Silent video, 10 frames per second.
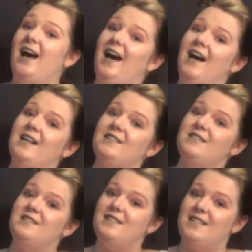and
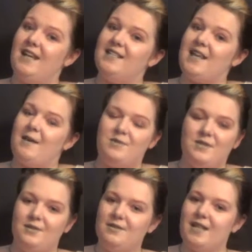today's
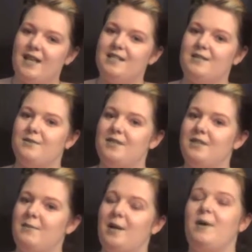episode is going
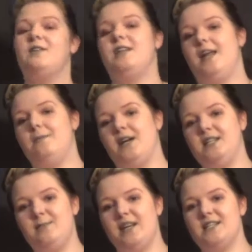to be about getting
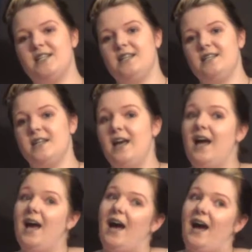back to basics
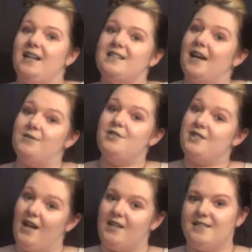and how to
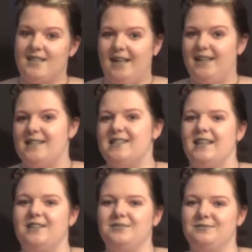start tightlasing.